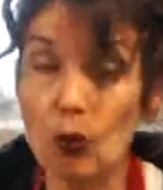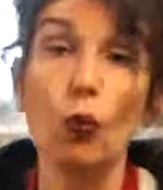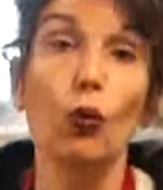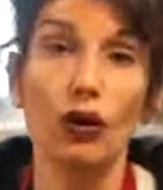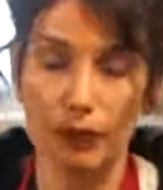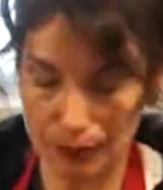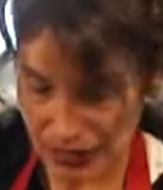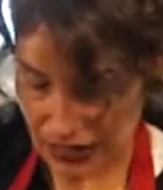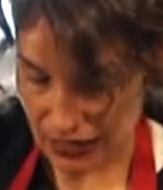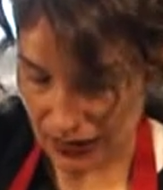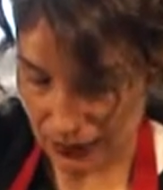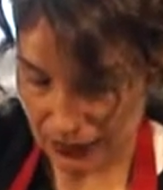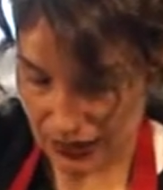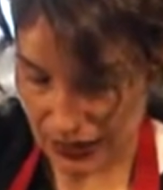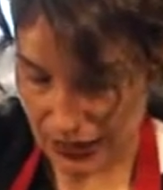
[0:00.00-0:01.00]
or a
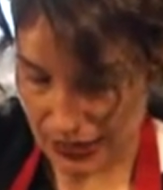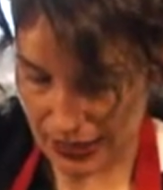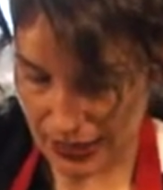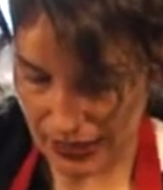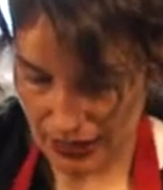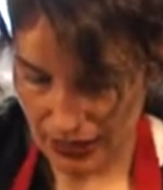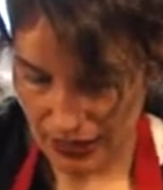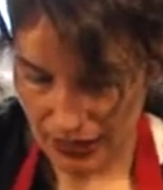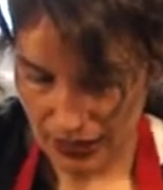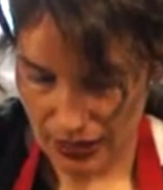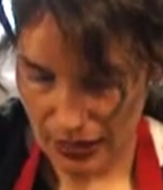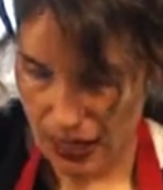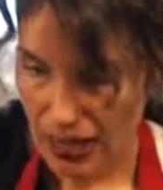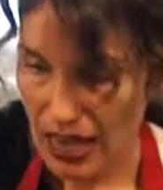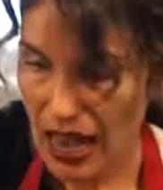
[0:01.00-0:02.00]
medium dice.
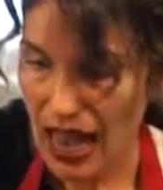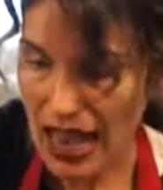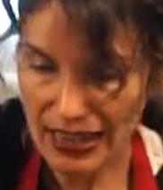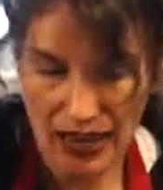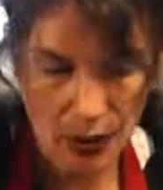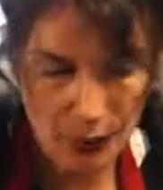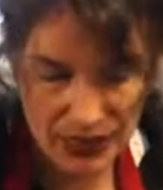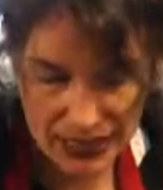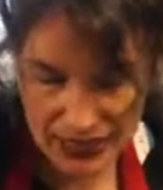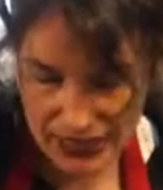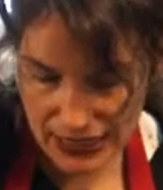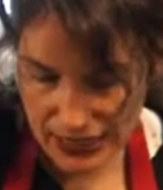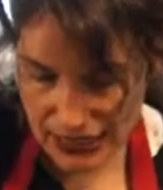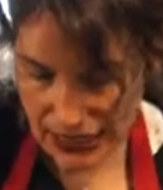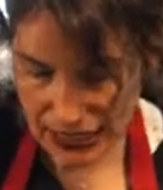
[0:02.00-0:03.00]
And I would
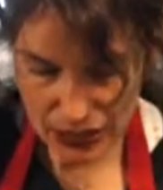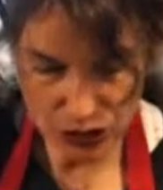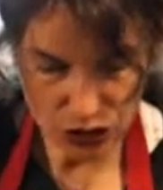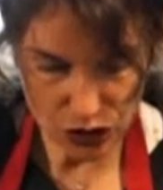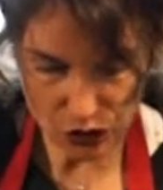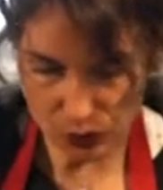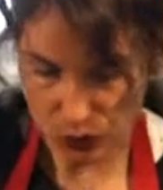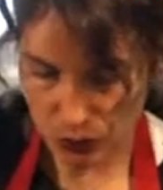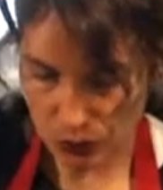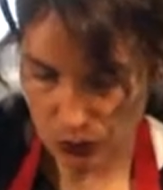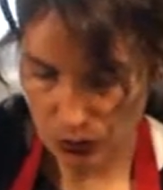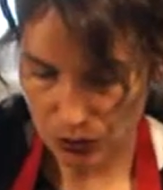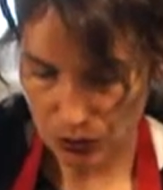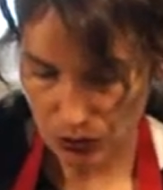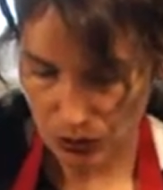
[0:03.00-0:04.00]
continue
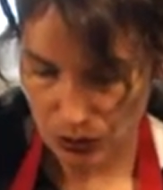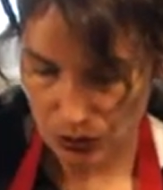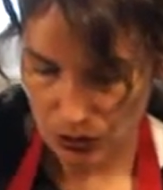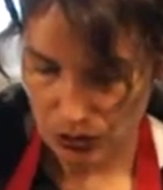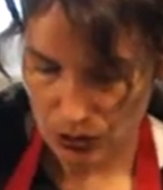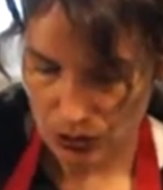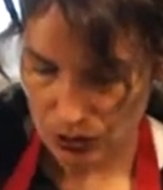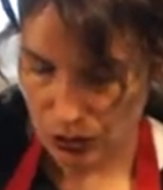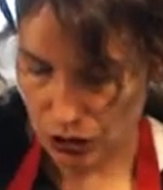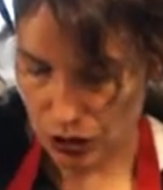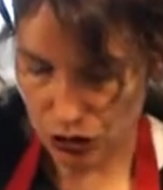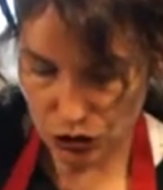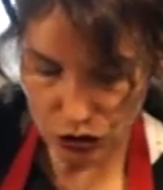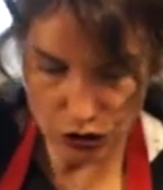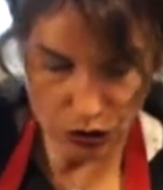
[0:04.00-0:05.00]
to
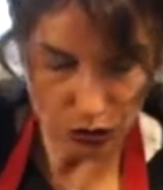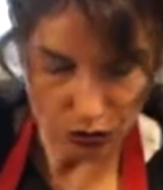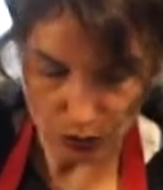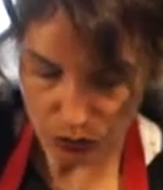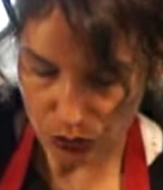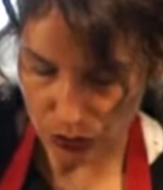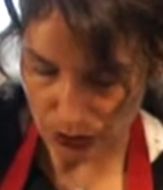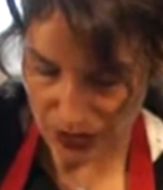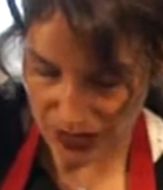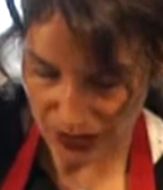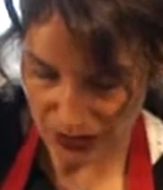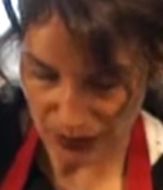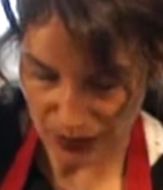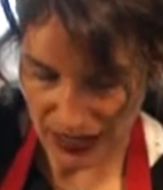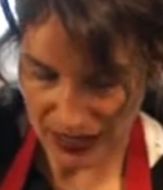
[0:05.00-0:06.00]
do the
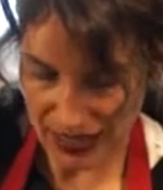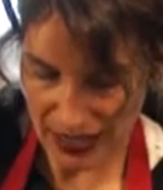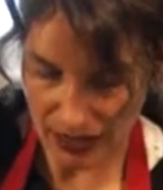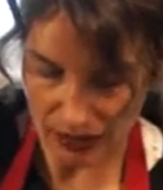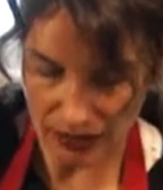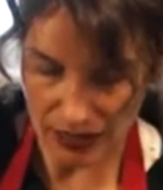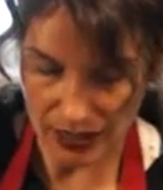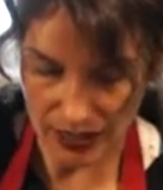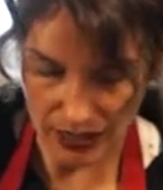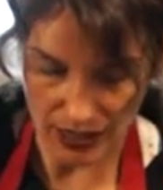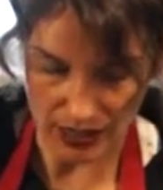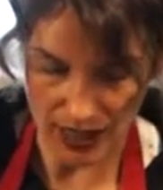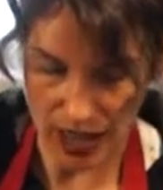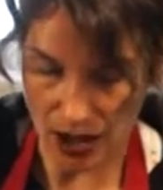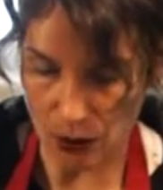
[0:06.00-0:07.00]
rest of my carrot
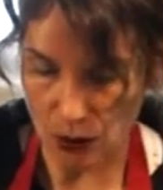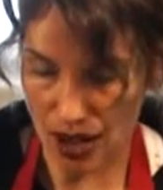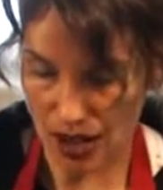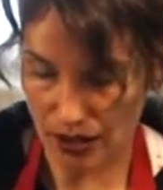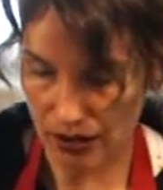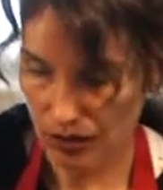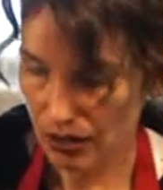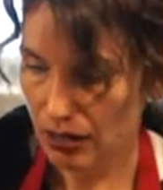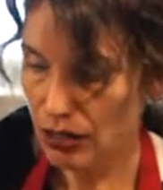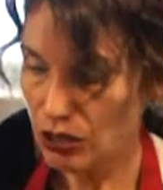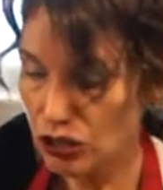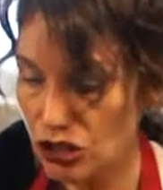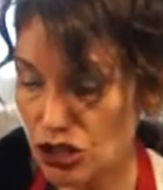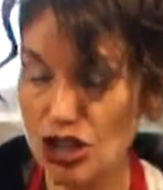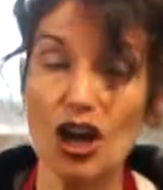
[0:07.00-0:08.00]
in that way.
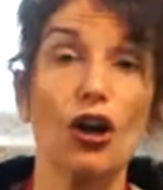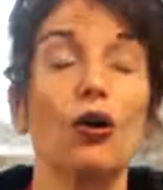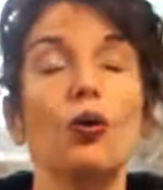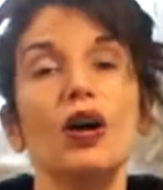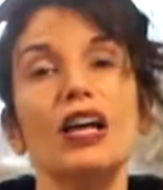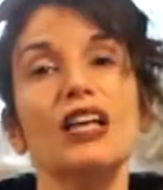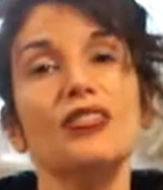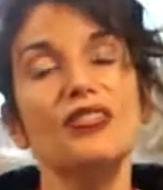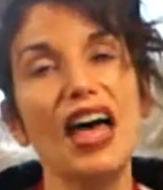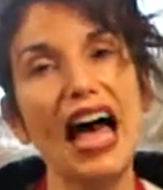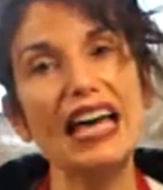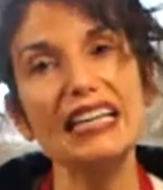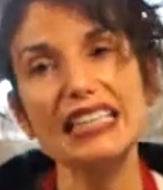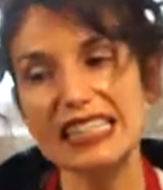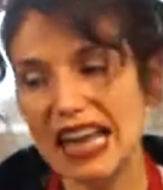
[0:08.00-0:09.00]
So
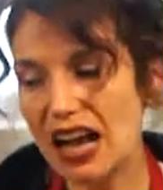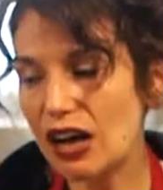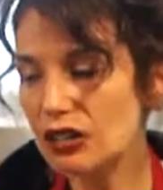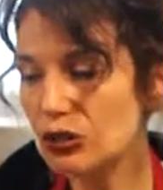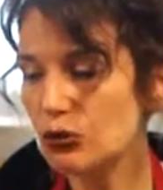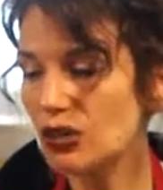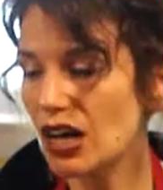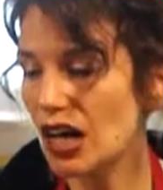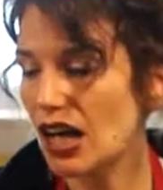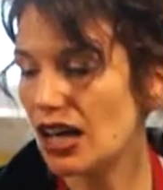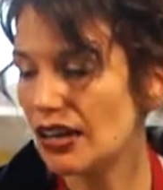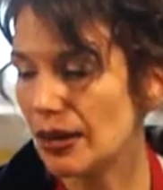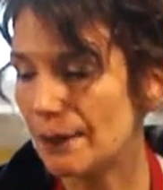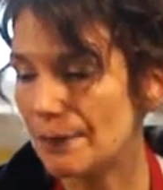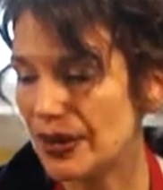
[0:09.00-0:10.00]
that is how you
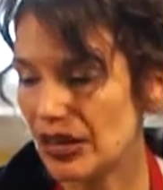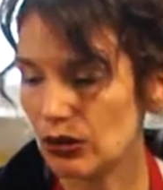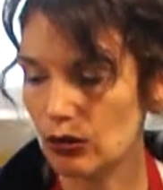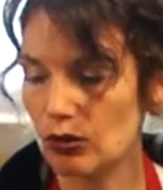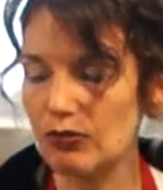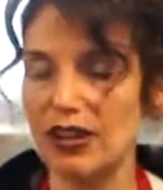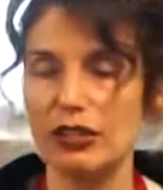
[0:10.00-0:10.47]
cut a barrel